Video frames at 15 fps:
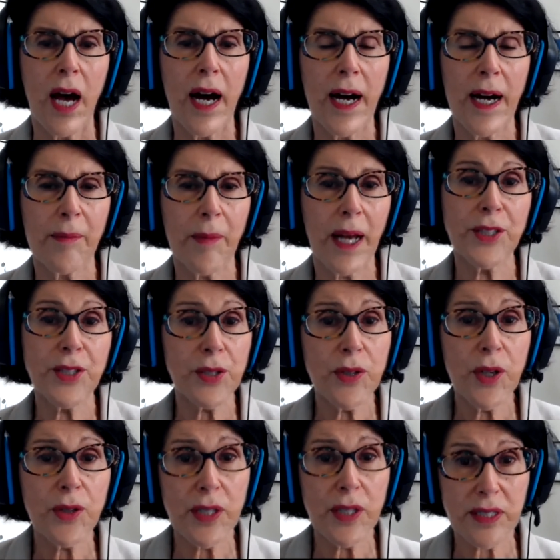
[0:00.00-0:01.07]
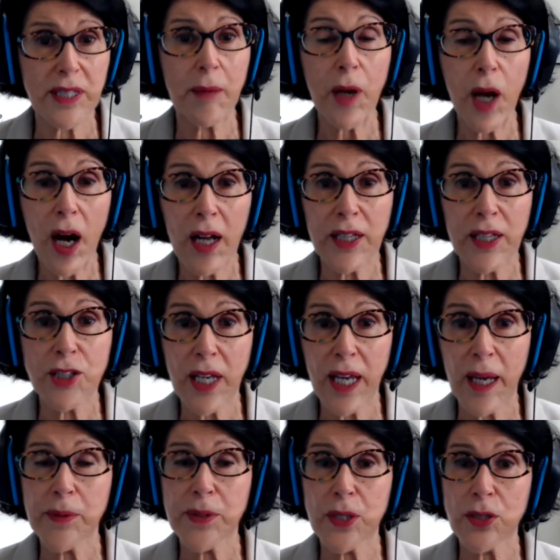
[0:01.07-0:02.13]
I do know that some college
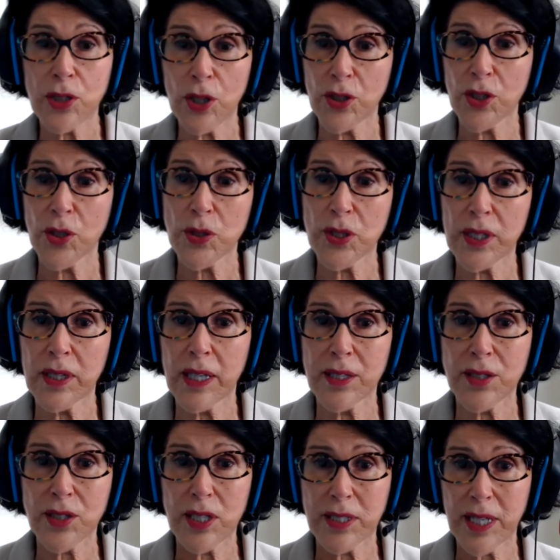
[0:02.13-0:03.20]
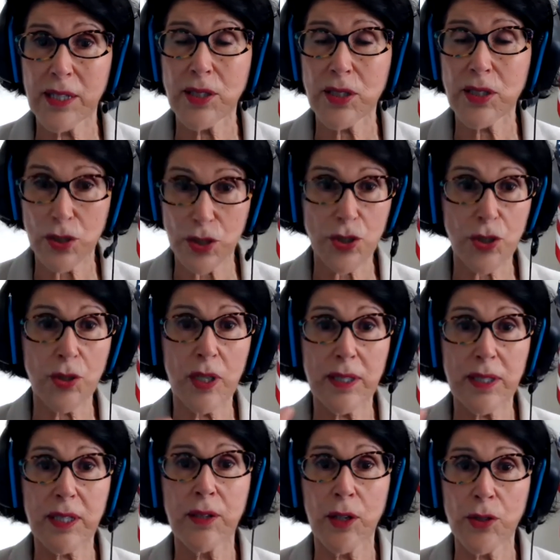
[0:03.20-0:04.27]
campuses are using these to test
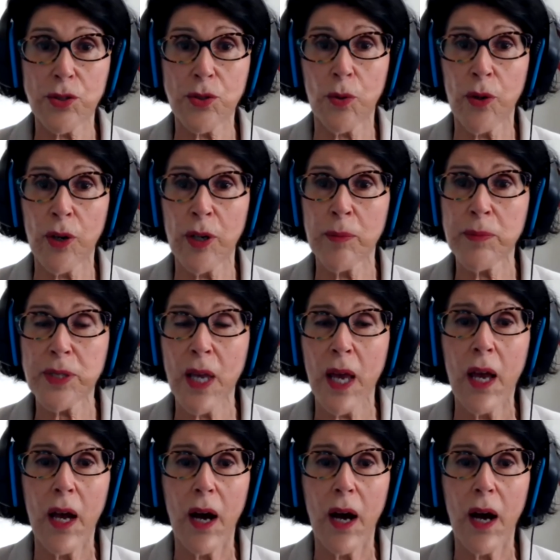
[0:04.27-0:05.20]
students in their dorms